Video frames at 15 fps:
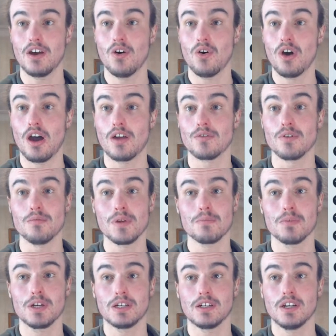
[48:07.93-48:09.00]
I
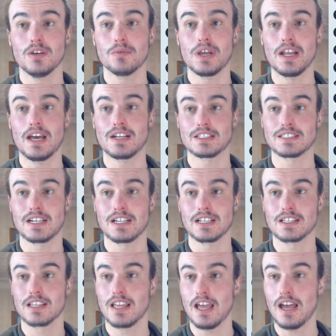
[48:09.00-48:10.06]
remember when
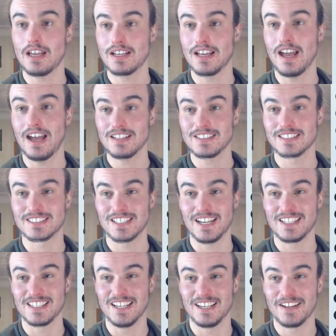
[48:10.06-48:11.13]

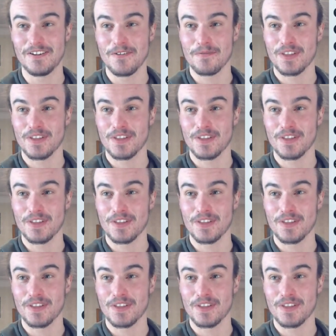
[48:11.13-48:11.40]
Adesanya